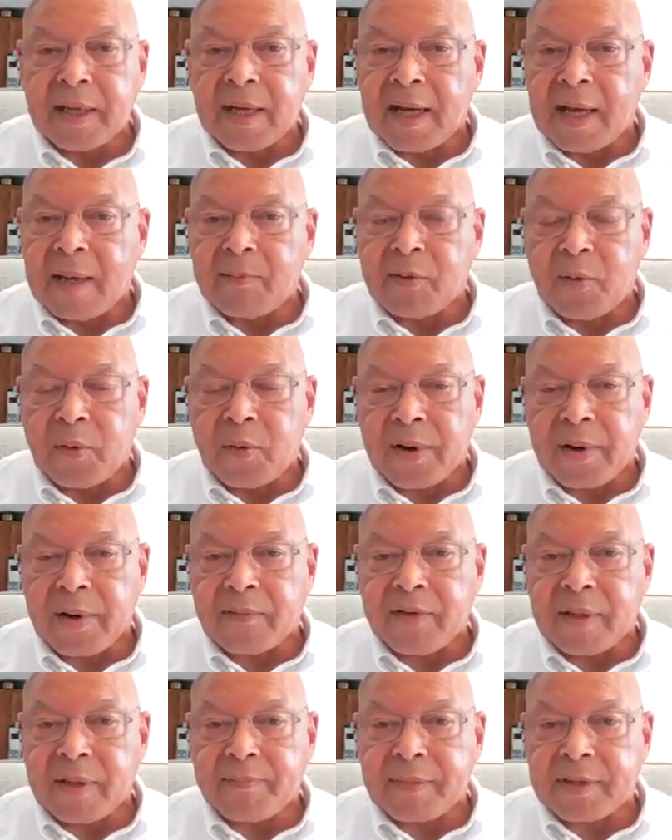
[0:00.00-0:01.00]
I'm aware of
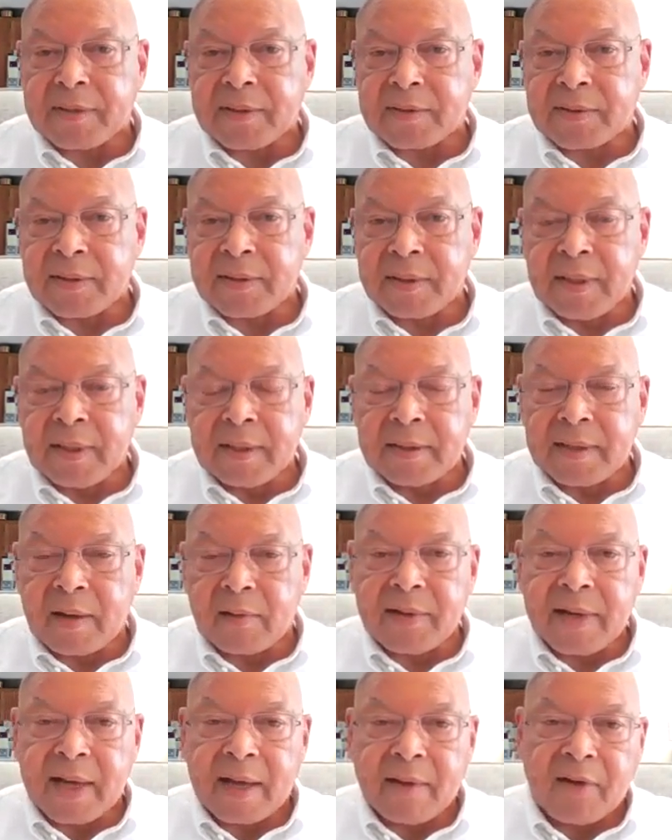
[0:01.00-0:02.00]
that because not
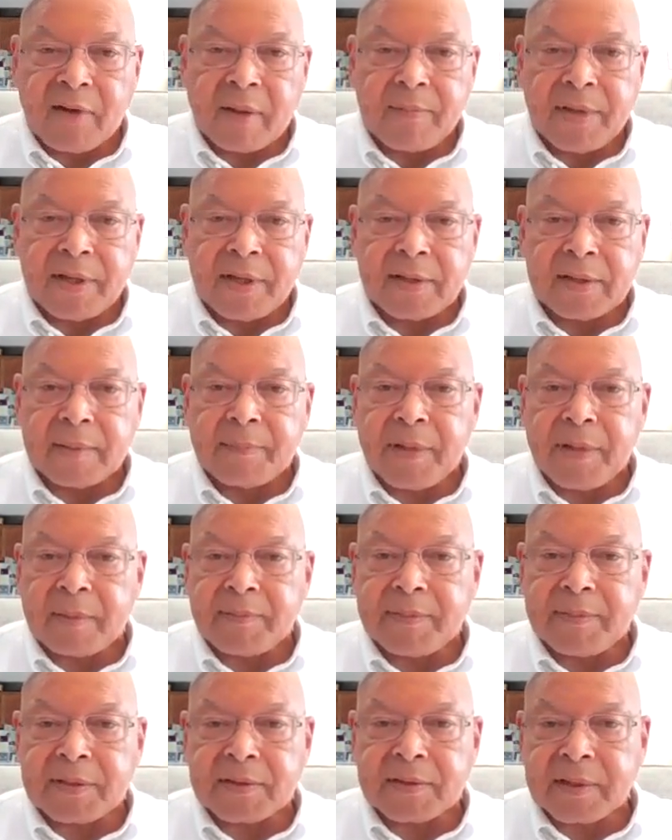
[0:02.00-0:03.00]
only have I been in the
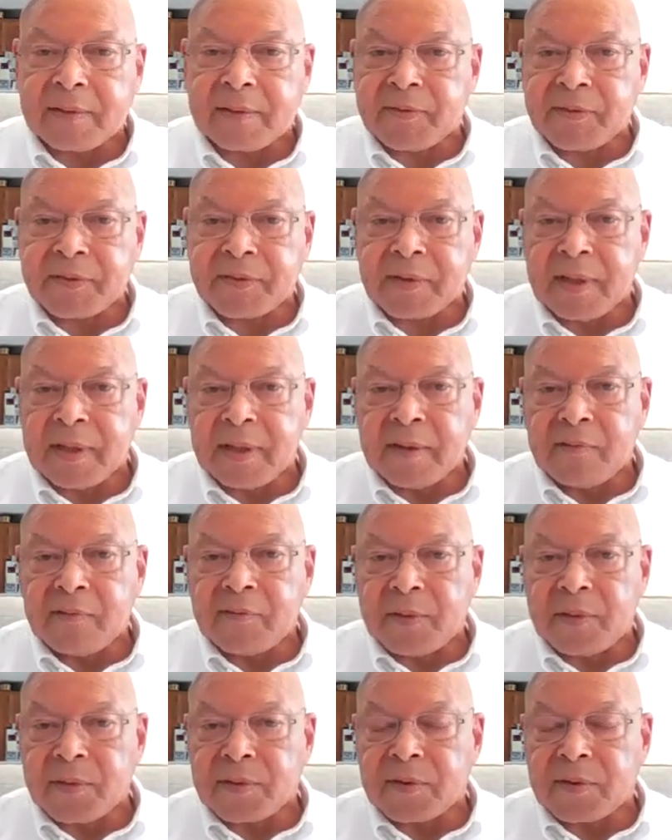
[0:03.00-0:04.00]
public service
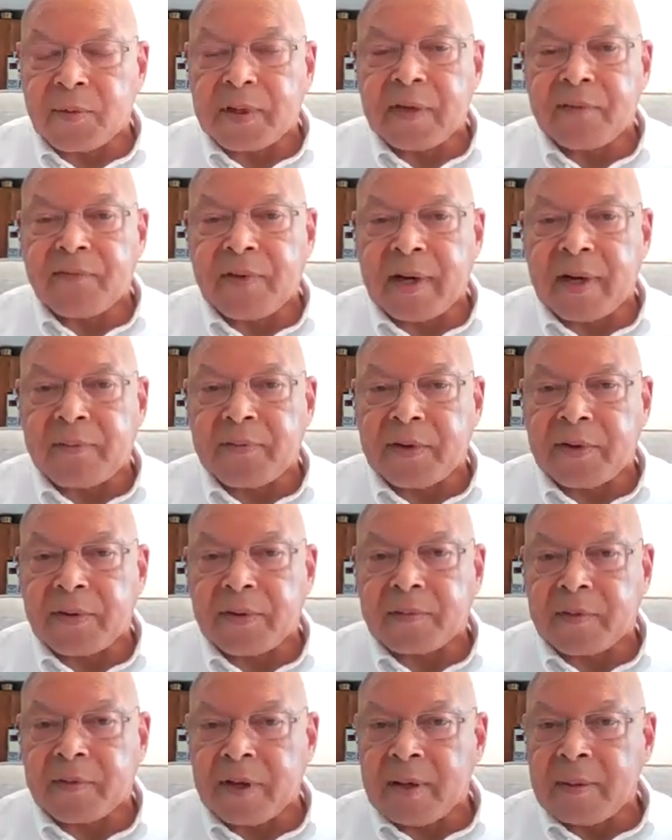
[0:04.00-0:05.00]
for 25
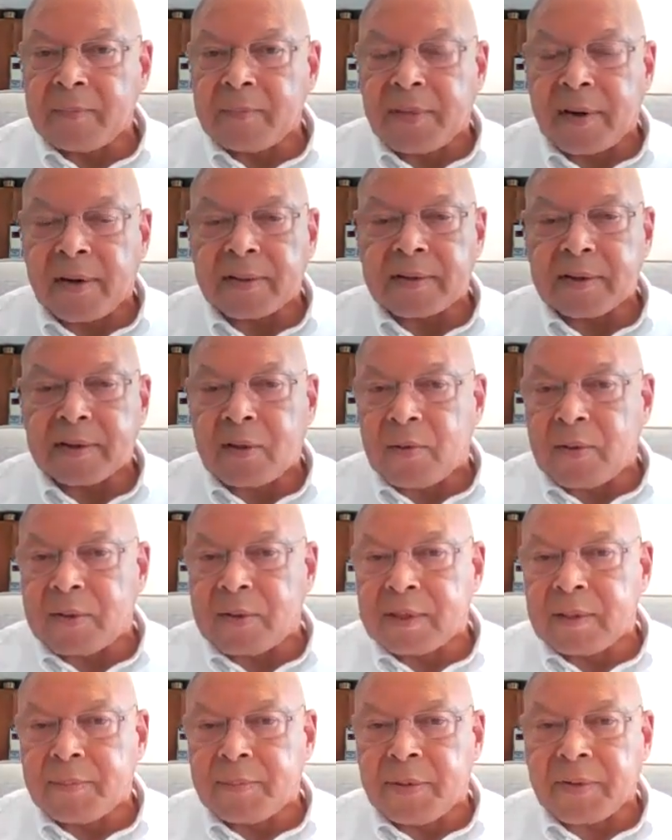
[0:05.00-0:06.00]
years prior to going
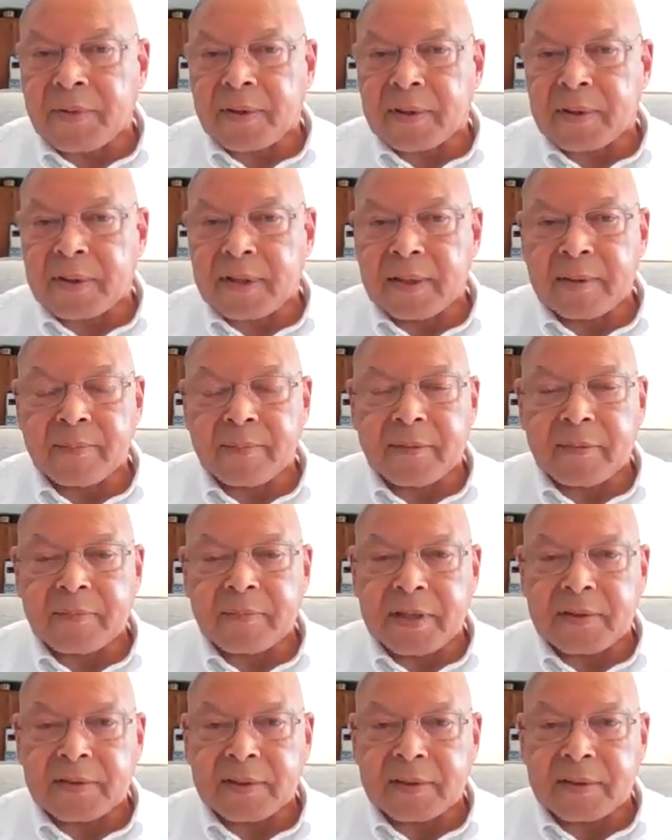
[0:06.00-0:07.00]
into Burger King
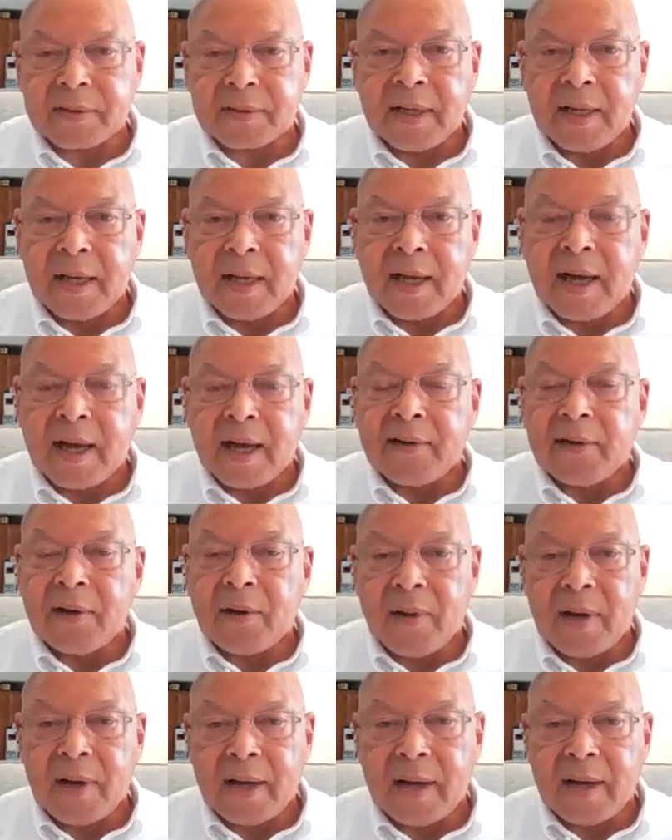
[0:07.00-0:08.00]
business, I
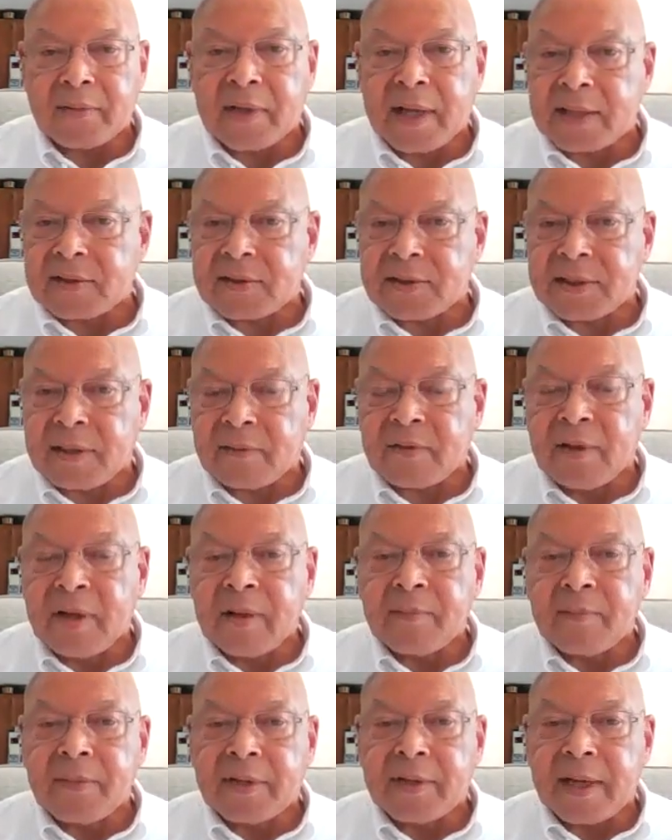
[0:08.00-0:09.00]
know how that shift.
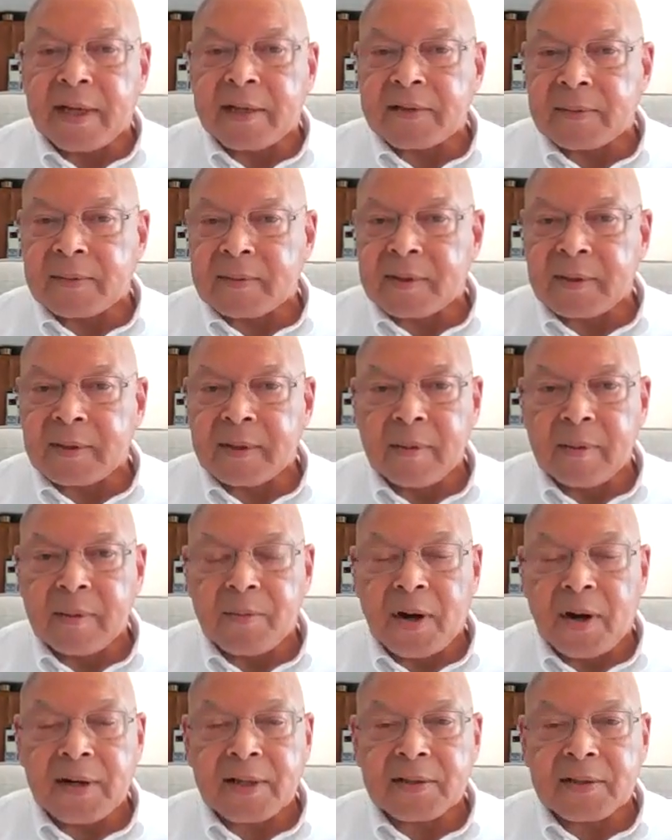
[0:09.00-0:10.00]
But as
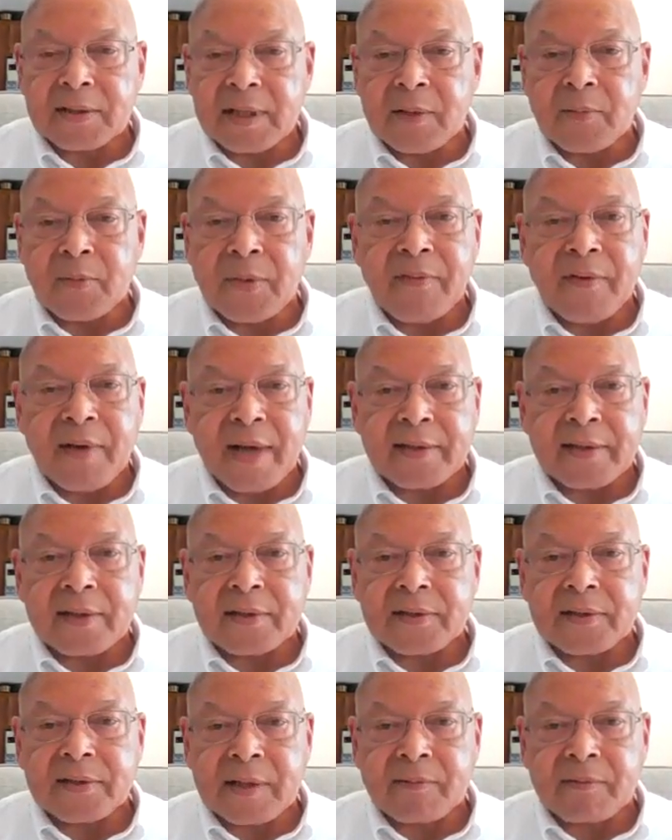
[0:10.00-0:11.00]
Marcus said, we've had that
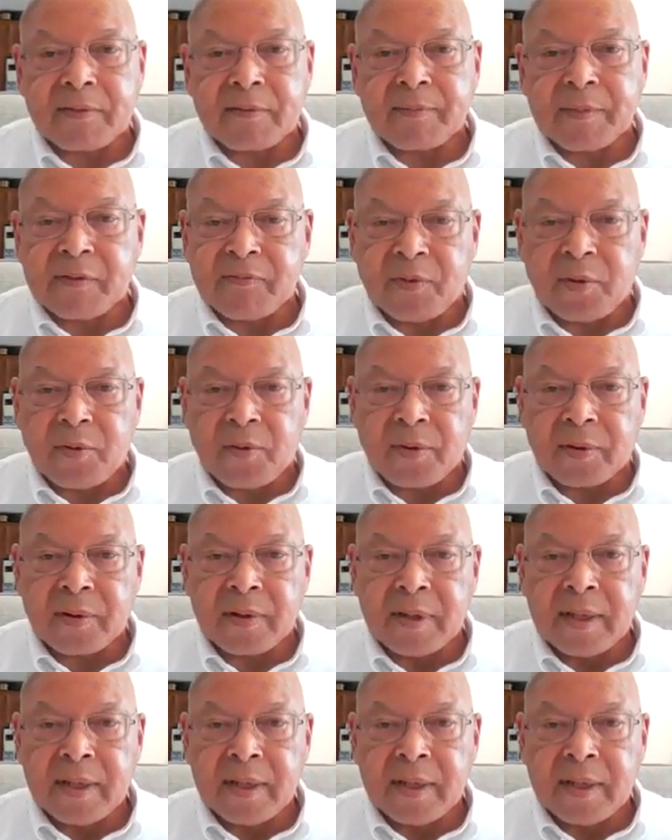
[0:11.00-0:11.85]
shift before.